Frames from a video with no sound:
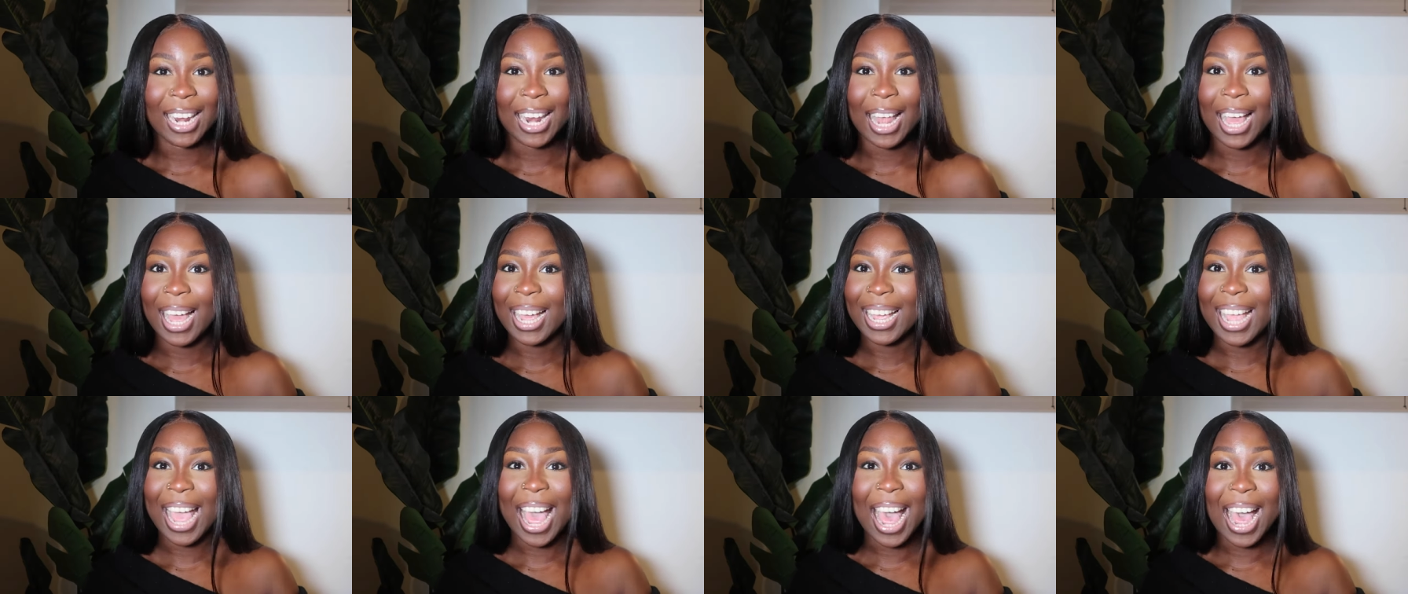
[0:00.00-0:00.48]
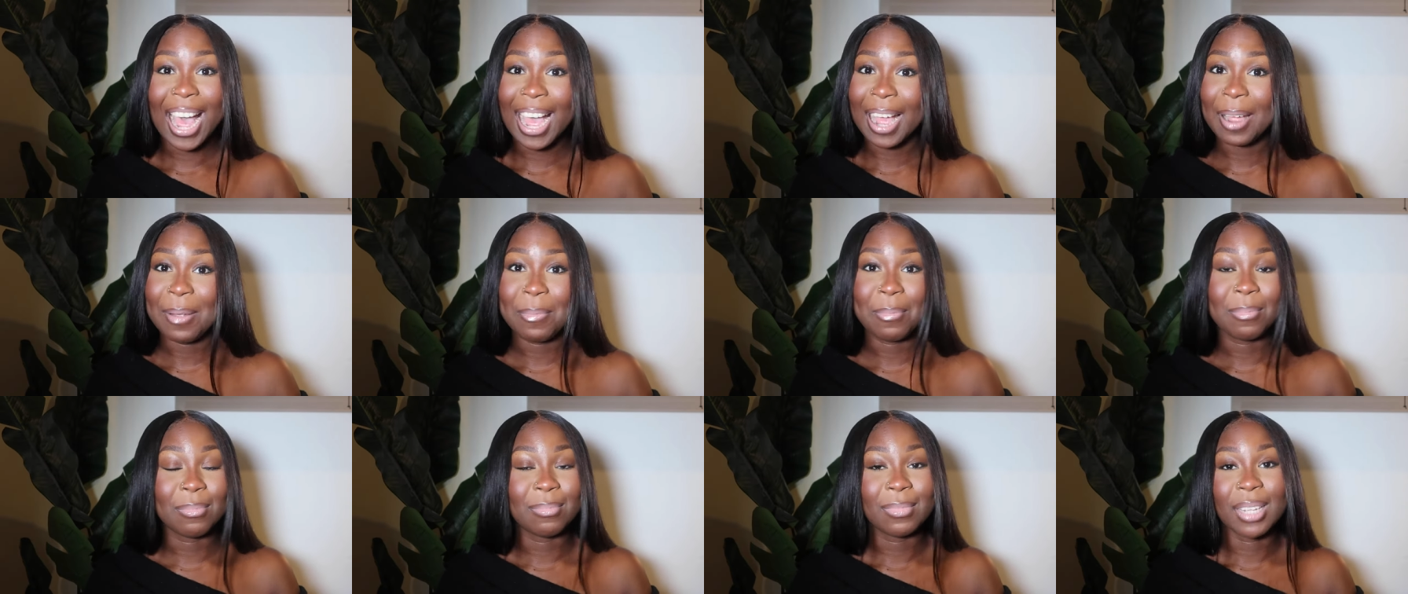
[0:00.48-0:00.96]
Like
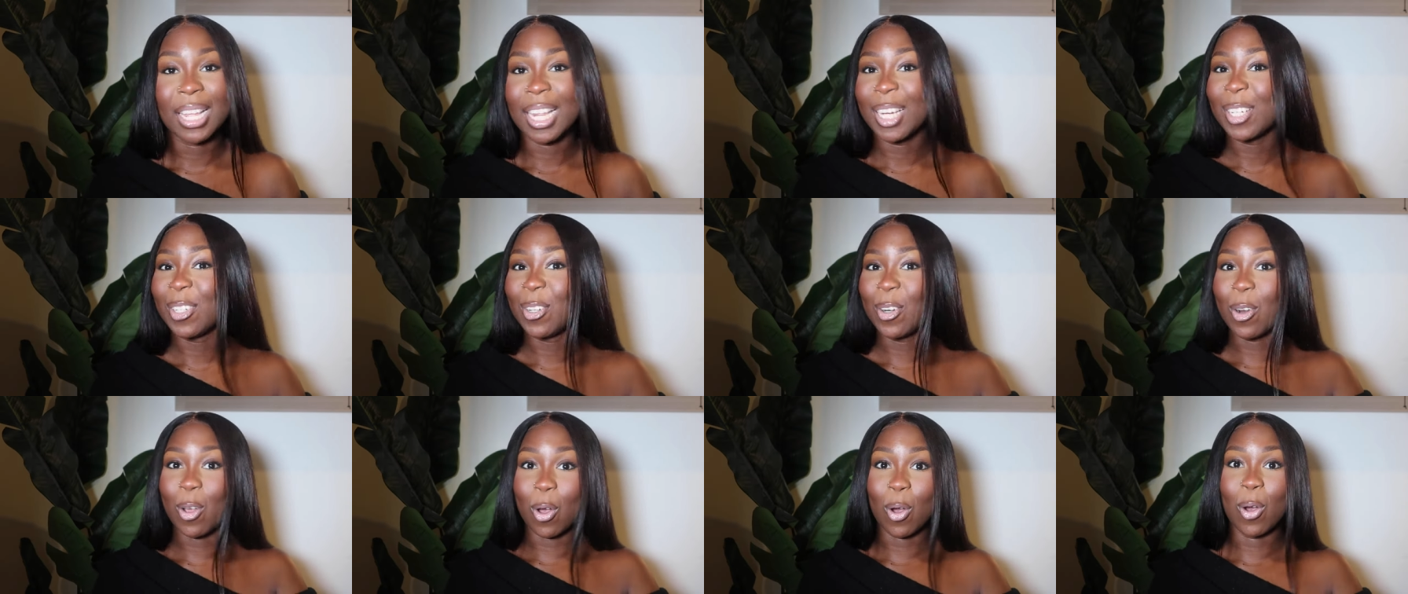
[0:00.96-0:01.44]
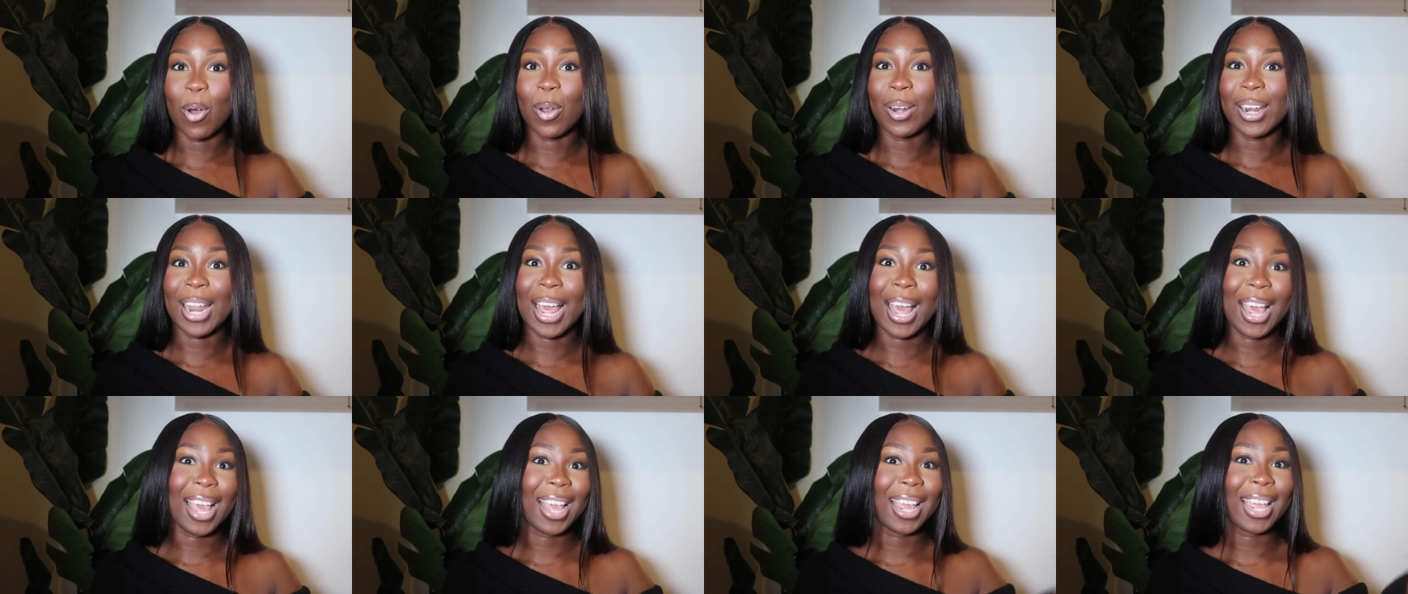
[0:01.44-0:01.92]
I'm not
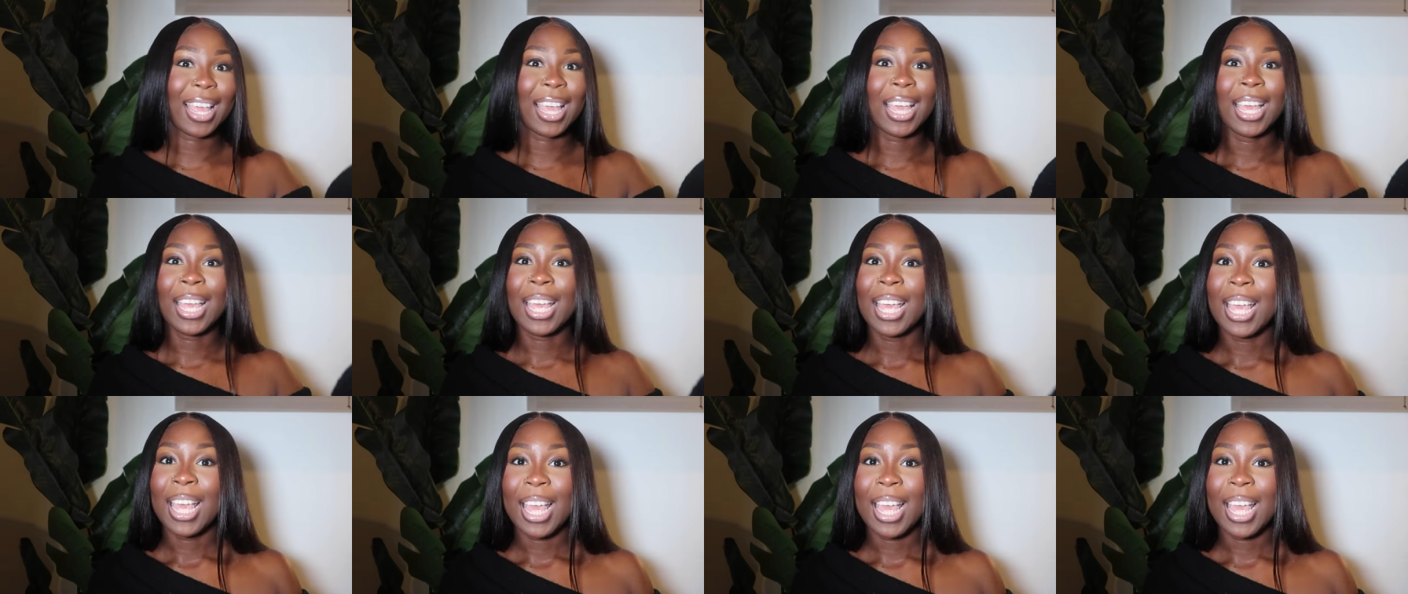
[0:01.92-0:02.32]
like